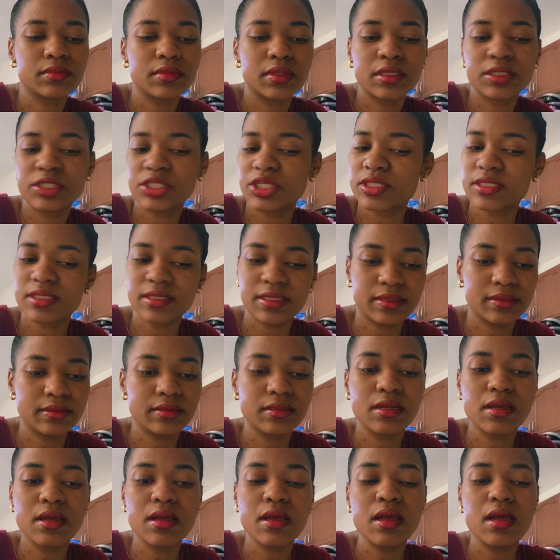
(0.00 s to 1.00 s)

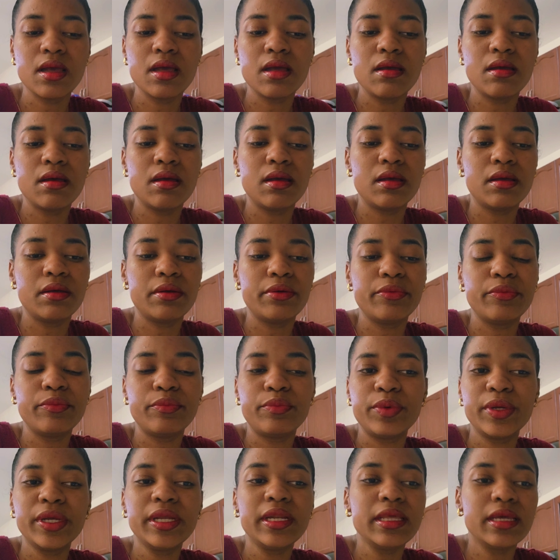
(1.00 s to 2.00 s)
Adjusting,
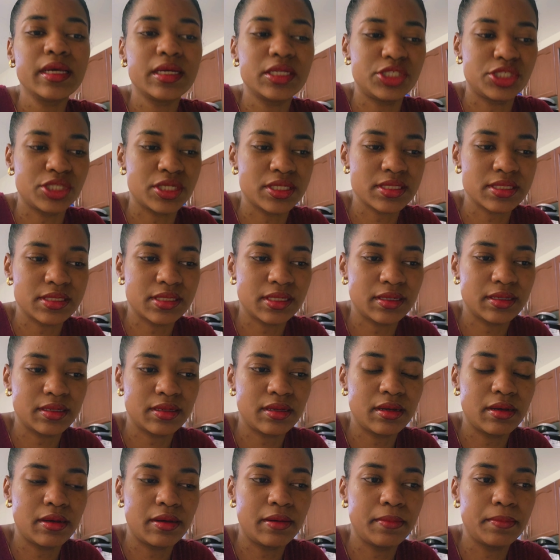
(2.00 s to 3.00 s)
really
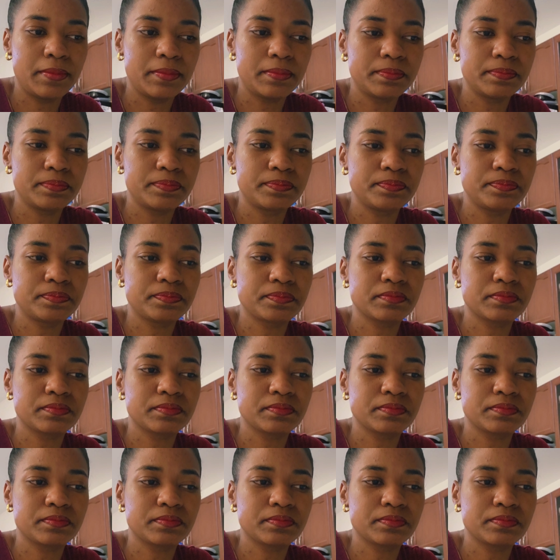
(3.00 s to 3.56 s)
adjusting. Um,